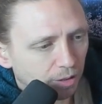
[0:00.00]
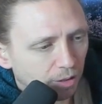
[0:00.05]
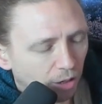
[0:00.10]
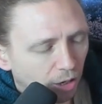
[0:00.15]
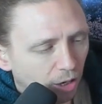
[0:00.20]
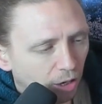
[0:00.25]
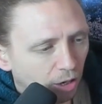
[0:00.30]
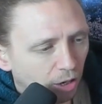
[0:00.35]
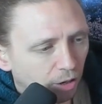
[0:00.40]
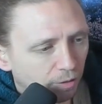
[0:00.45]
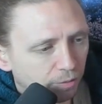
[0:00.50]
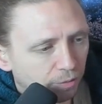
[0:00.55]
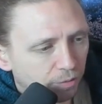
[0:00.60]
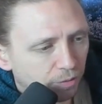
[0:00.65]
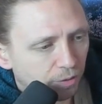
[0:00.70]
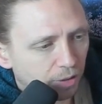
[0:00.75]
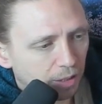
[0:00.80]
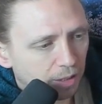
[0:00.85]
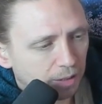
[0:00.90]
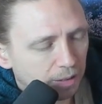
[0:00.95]

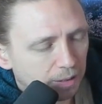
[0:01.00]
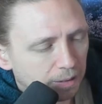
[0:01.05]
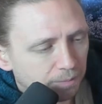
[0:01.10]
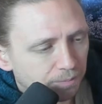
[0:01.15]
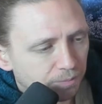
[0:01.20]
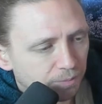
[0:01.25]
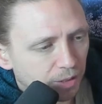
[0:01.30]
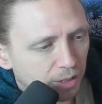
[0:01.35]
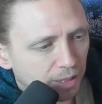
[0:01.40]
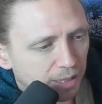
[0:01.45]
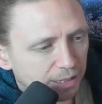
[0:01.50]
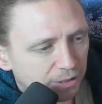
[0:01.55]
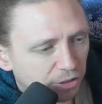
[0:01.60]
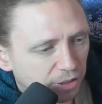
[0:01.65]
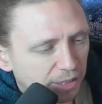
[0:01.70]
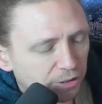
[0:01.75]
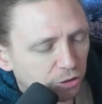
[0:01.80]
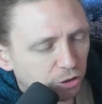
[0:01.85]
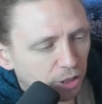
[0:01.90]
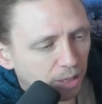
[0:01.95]
of, let's
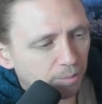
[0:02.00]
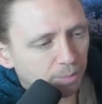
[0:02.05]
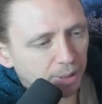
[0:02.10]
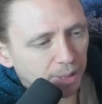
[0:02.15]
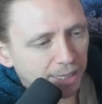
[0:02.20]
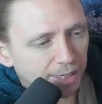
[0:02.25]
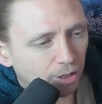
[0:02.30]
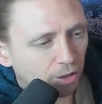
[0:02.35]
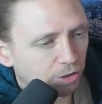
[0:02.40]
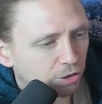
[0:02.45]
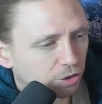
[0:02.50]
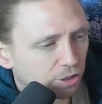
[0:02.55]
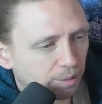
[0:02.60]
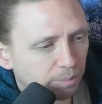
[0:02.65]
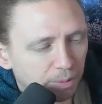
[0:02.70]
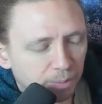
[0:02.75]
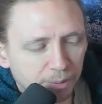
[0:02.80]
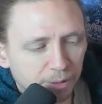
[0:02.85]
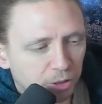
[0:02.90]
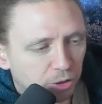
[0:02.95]
say, Trump and Elon, the Trump
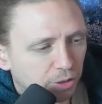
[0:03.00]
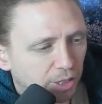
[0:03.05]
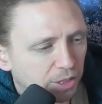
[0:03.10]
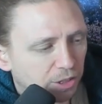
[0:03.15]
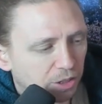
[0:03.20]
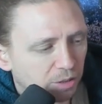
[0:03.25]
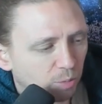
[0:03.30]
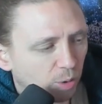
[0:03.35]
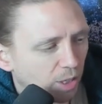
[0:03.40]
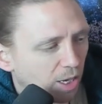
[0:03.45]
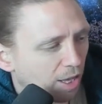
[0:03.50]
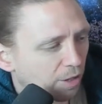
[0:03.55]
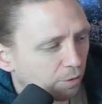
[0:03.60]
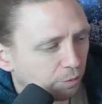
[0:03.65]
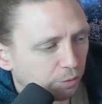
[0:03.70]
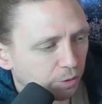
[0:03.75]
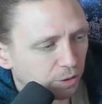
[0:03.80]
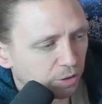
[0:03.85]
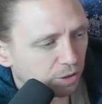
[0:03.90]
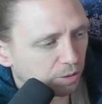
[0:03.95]
administration, what are the
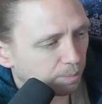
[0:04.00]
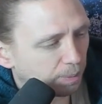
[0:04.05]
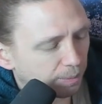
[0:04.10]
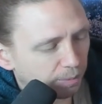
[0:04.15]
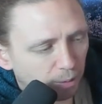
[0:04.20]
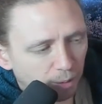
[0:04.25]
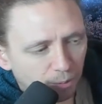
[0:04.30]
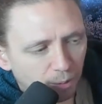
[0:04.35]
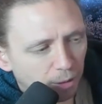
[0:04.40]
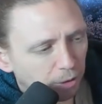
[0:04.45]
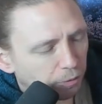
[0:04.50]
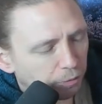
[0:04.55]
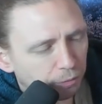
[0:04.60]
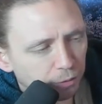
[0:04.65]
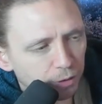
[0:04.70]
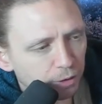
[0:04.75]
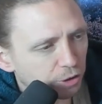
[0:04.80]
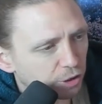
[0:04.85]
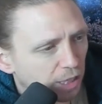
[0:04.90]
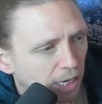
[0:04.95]
fruits? And people are, well, the
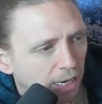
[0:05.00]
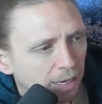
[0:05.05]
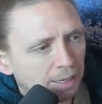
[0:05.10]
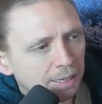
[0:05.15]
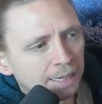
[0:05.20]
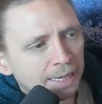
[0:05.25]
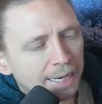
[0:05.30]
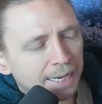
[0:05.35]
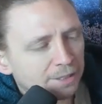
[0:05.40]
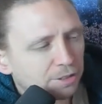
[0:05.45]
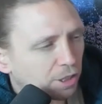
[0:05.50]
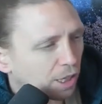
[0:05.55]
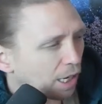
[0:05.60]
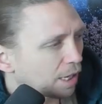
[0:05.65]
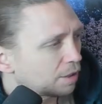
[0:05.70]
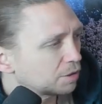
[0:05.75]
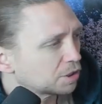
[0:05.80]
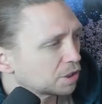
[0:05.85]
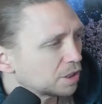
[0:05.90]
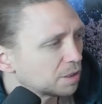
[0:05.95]
fruits are he's
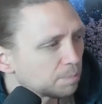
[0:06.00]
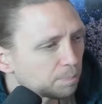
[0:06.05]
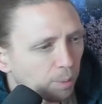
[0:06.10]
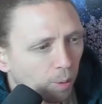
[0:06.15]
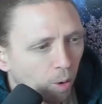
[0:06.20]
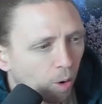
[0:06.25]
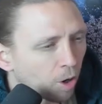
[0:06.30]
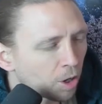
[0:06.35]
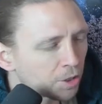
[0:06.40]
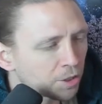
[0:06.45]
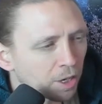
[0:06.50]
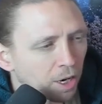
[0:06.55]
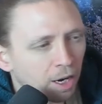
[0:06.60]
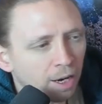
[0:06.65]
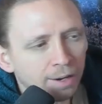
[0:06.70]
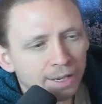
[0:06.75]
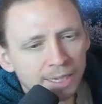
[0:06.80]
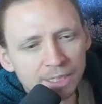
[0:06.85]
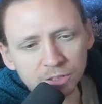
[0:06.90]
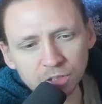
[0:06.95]
closing the border
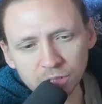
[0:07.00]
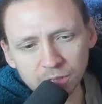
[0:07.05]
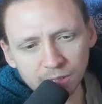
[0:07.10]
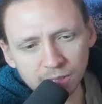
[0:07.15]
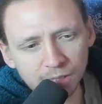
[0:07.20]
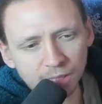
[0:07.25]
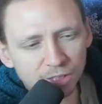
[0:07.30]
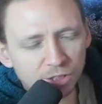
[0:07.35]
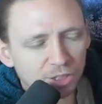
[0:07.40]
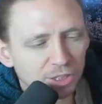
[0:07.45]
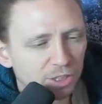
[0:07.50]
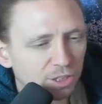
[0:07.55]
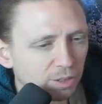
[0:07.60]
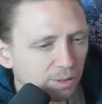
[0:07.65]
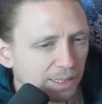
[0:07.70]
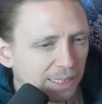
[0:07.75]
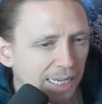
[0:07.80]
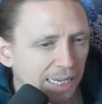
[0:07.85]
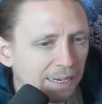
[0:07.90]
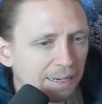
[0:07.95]
and he's doing this, he's
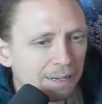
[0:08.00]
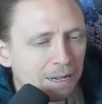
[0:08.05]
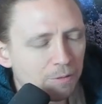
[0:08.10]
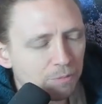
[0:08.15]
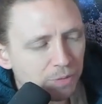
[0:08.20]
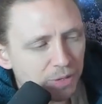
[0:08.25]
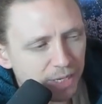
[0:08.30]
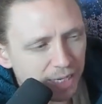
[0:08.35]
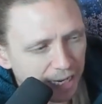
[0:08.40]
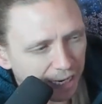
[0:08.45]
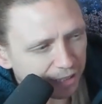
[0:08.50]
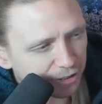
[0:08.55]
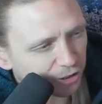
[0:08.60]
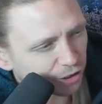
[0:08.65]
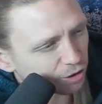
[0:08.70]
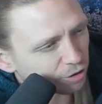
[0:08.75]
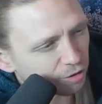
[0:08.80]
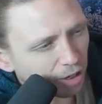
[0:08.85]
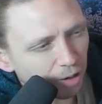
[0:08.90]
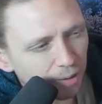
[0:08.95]
doing that. He's
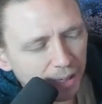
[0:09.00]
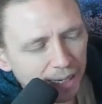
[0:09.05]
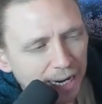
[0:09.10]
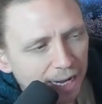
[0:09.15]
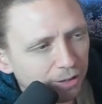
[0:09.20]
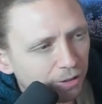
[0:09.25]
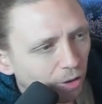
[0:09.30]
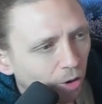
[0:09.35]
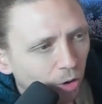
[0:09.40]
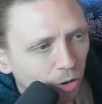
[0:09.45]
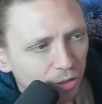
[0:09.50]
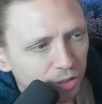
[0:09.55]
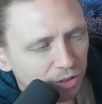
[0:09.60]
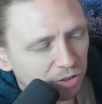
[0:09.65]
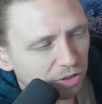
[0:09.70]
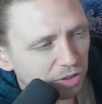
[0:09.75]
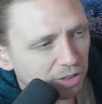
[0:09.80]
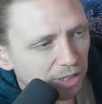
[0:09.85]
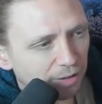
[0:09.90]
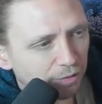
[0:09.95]
throwing out all this
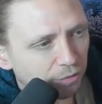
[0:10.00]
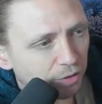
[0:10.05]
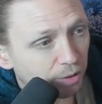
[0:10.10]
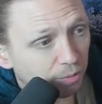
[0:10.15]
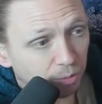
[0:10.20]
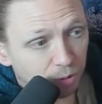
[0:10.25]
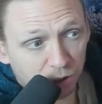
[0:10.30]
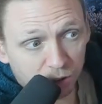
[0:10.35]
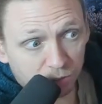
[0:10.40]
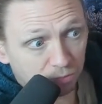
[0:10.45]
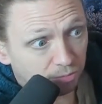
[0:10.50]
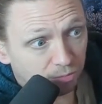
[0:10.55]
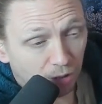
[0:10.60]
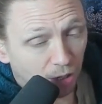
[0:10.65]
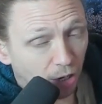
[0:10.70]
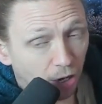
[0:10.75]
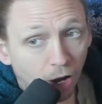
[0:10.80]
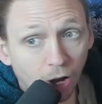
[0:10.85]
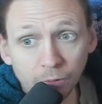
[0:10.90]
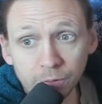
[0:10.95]
stuff which
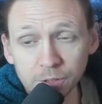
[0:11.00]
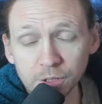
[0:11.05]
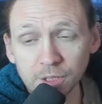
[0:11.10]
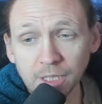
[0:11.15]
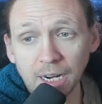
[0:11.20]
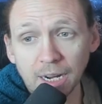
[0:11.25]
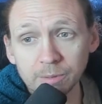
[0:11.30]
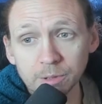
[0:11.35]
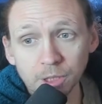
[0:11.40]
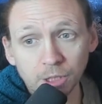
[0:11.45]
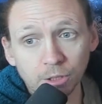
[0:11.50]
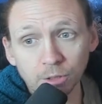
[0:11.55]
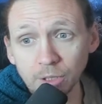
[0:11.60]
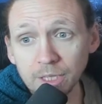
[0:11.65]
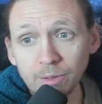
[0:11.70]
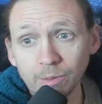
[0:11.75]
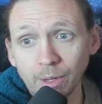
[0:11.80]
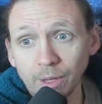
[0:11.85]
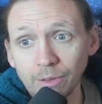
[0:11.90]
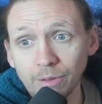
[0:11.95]
obviously I would
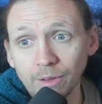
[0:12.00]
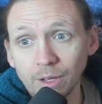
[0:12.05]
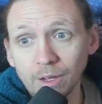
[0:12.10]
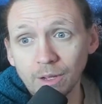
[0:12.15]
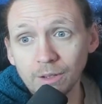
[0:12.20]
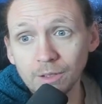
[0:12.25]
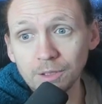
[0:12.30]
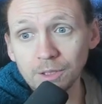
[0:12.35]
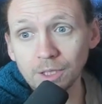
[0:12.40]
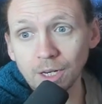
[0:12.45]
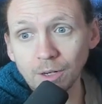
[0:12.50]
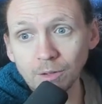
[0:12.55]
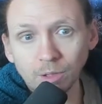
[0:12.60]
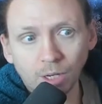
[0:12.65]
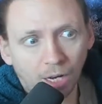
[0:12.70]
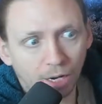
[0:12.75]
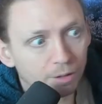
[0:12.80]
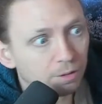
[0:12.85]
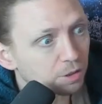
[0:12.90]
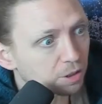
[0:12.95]
agree with. You know,
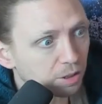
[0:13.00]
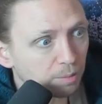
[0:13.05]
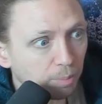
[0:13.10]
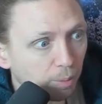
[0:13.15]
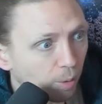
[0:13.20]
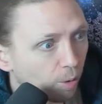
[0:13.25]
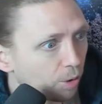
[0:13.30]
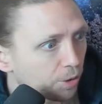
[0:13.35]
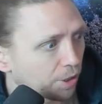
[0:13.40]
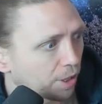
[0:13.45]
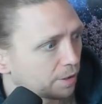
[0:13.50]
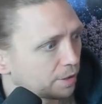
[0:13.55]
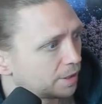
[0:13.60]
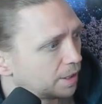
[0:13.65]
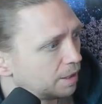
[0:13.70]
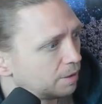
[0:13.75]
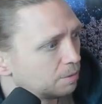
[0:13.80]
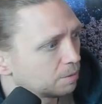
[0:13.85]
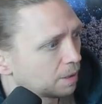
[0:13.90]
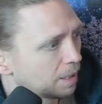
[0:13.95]
close the border, you
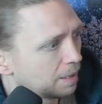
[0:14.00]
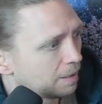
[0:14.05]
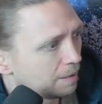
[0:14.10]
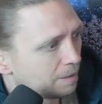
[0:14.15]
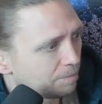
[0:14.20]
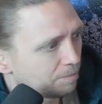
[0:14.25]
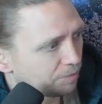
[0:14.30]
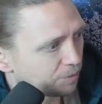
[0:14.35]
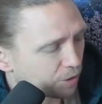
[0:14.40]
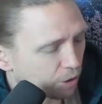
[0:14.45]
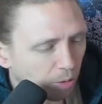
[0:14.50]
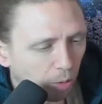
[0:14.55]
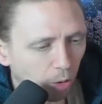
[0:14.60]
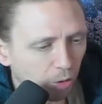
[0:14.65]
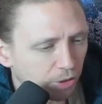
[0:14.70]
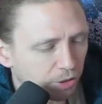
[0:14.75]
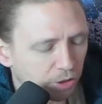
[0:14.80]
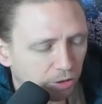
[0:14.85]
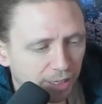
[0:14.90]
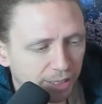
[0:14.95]
know, do all
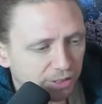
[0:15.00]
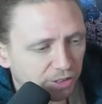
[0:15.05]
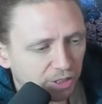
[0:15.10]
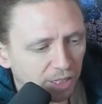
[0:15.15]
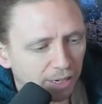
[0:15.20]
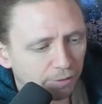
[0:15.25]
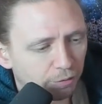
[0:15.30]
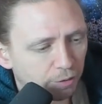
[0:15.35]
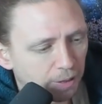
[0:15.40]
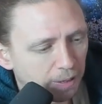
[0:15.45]
this great stuff.